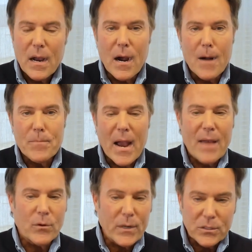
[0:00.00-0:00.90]
Um, I
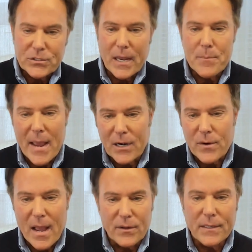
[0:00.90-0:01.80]
have a real estate
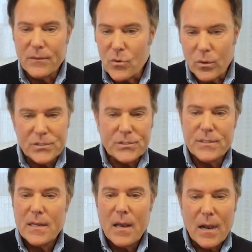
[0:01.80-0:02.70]
background, and of course,